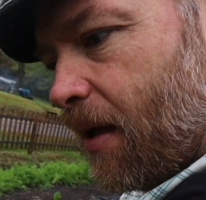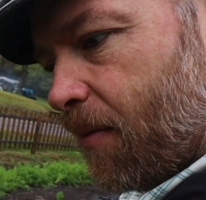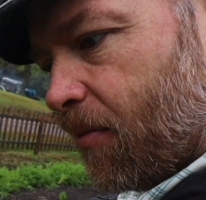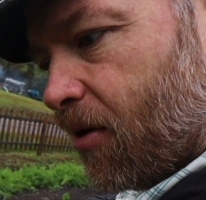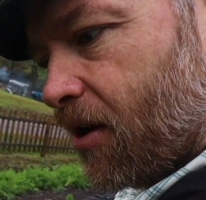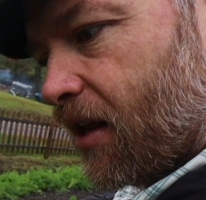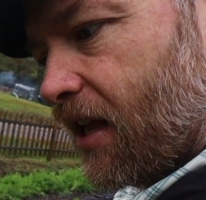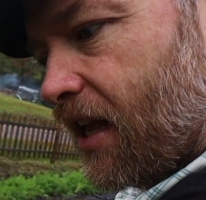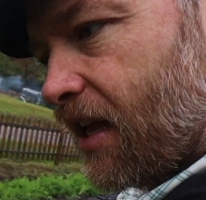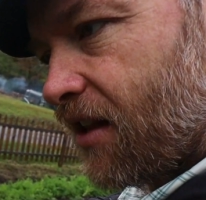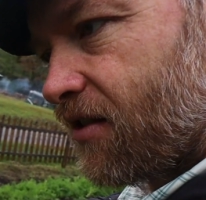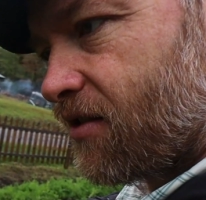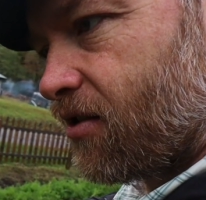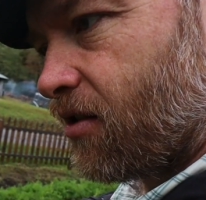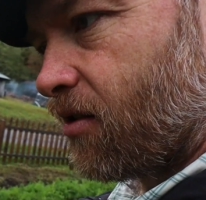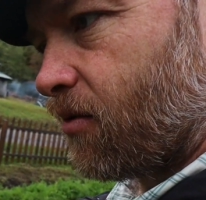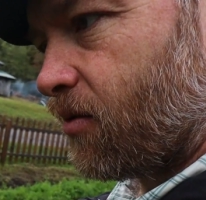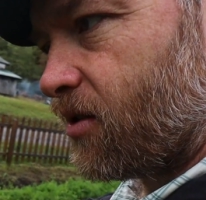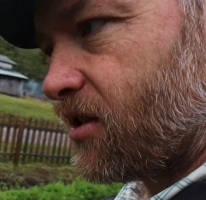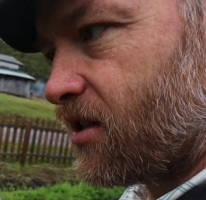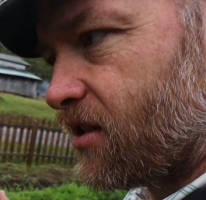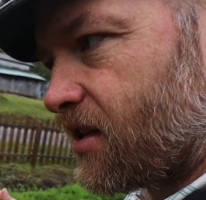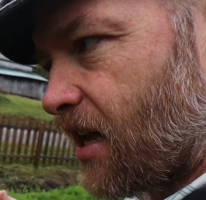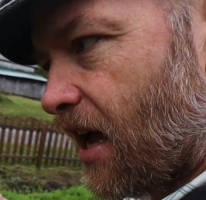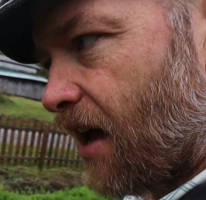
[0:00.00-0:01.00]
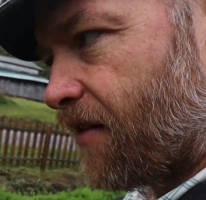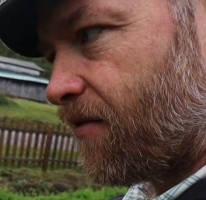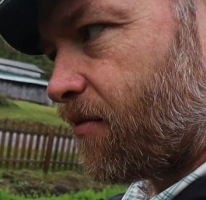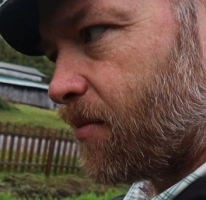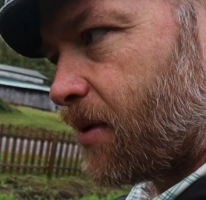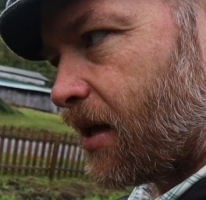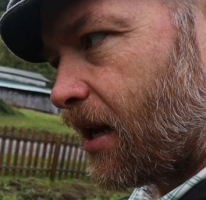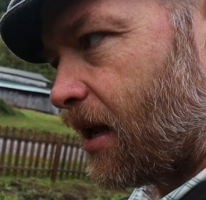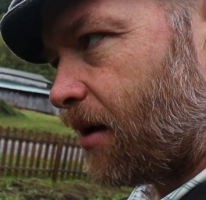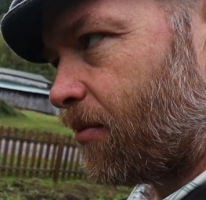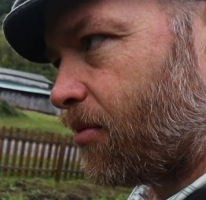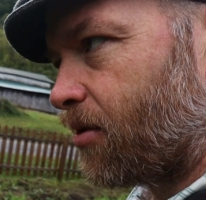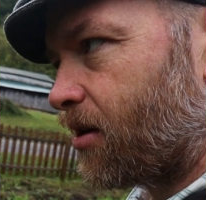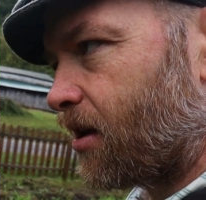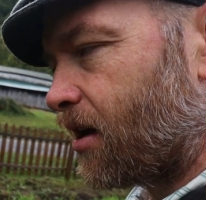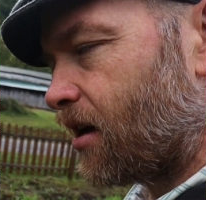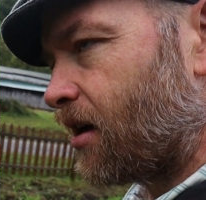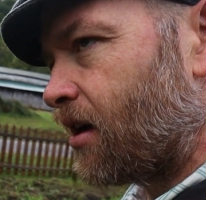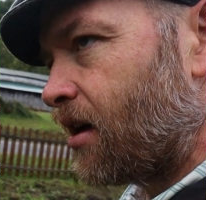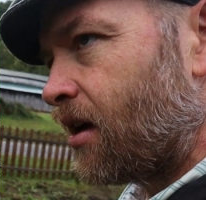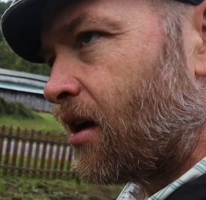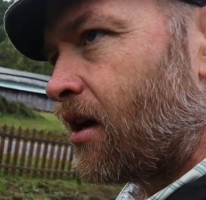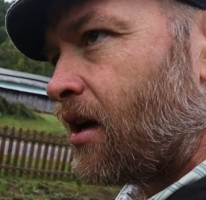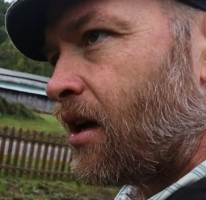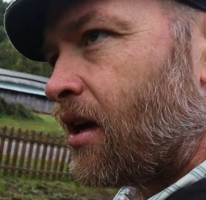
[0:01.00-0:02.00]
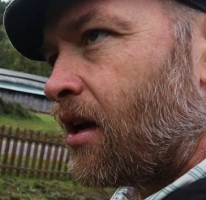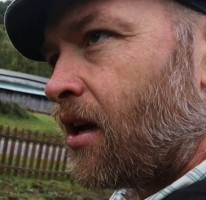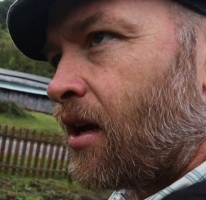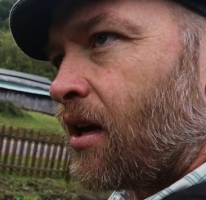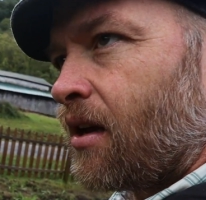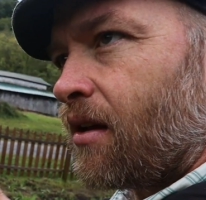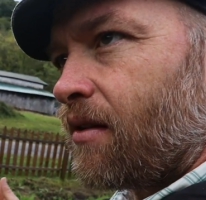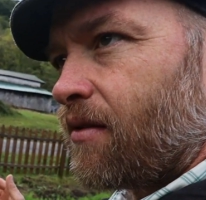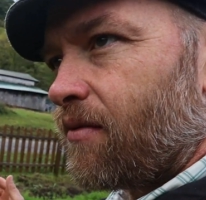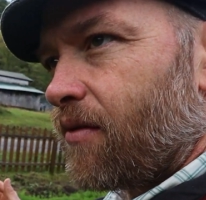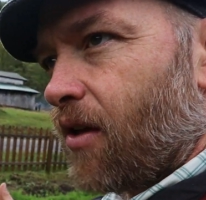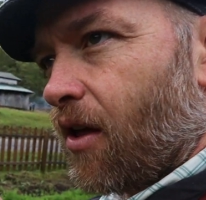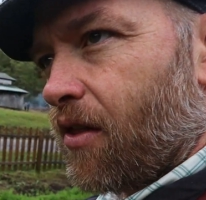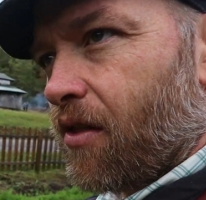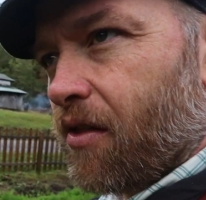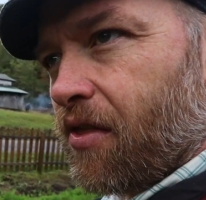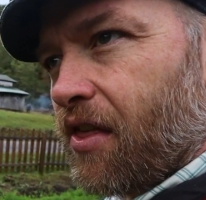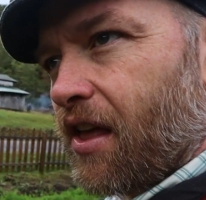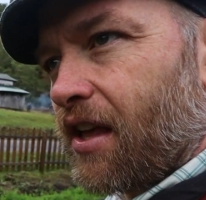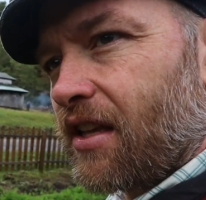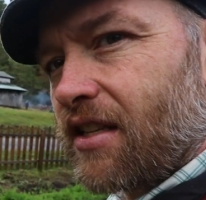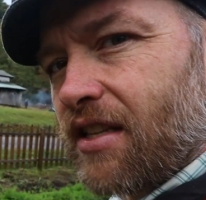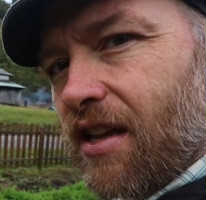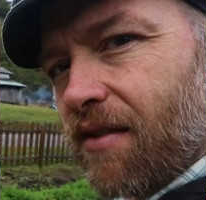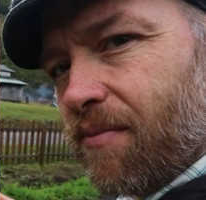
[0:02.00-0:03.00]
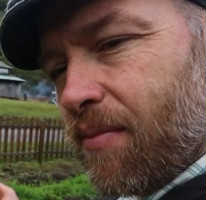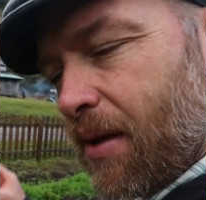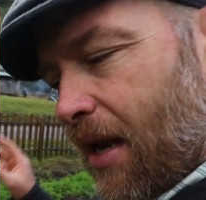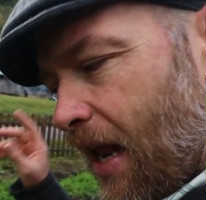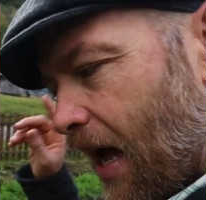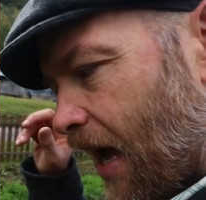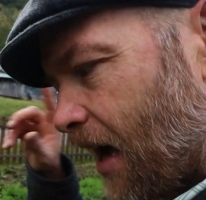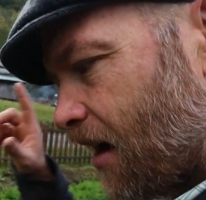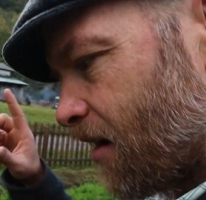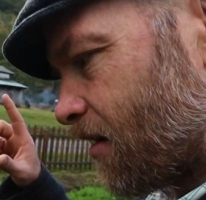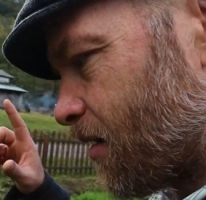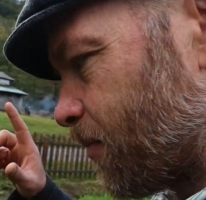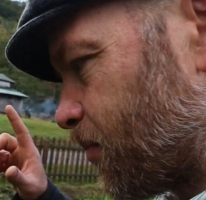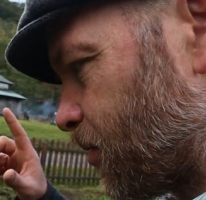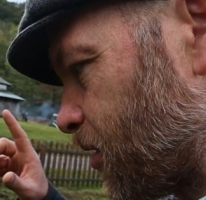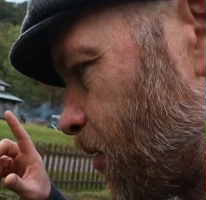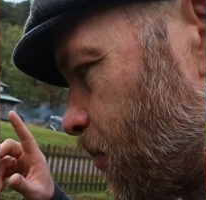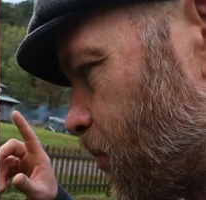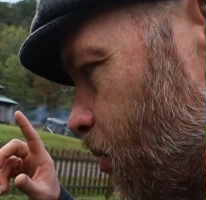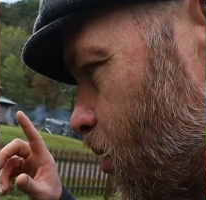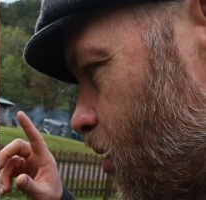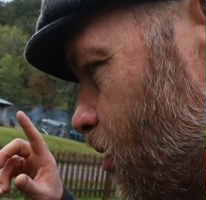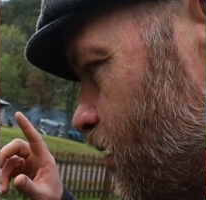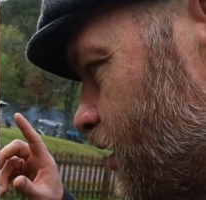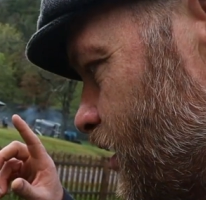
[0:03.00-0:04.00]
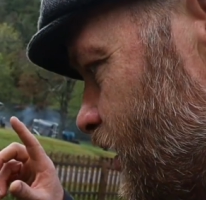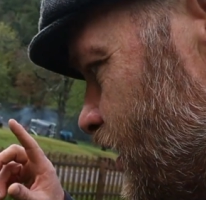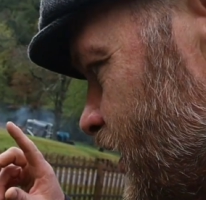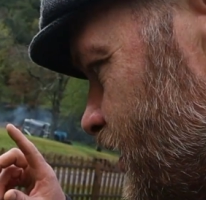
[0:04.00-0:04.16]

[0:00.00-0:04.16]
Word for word: been able to get to it. We just haven't been able to. Other things have been higher up on the priority